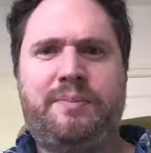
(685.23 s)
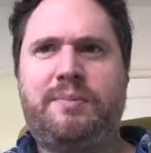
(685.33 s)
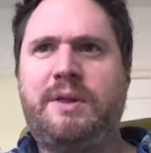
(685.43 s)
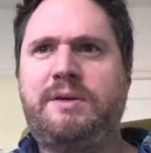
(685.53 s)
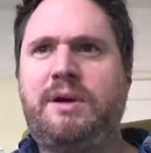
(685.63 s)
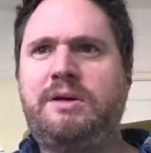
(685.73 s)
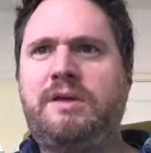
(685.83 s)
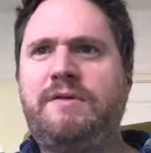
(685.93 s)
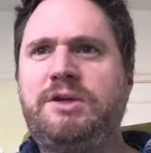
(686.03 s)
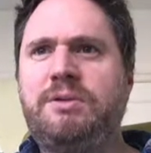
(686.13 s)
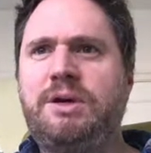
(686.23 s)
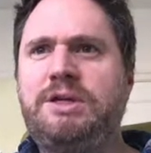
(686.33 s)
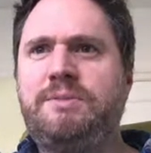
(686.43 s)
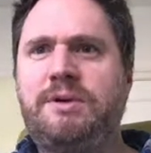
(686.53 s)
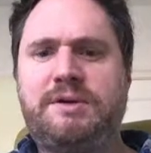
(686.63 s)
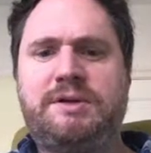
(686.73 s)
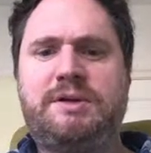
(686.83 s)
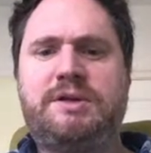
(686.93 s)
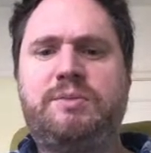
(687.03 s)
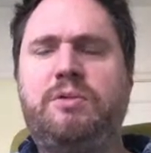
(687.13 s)
It's hard to visualize because of the
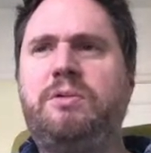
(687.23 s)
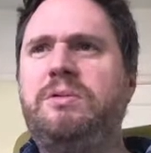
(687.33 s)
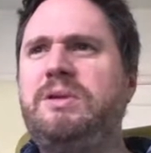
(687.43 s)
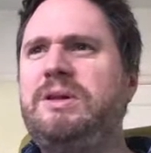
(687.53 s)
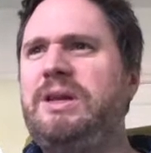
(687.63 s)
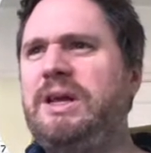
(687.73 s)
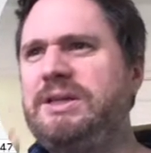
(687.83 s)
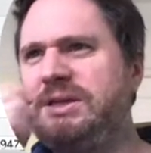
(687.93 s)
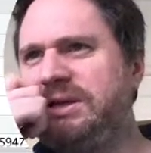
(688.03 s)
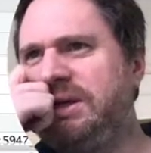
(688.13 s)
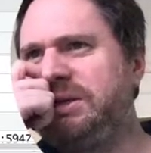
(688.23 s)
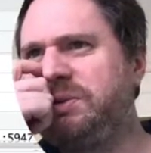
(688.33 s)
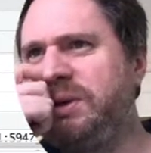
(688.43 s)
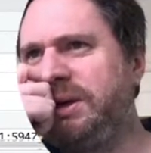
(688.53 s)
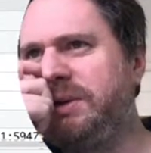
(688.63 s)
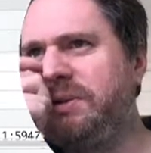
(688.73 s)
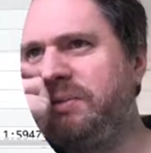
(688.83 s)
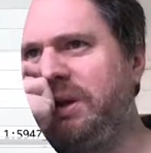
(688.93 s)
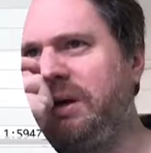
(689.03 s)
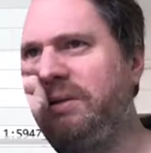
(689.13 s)
small letters. Let's try and do it
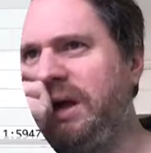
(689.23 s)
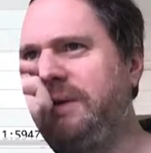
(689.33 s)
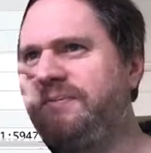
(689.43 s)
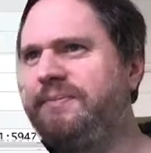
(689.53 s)
without that.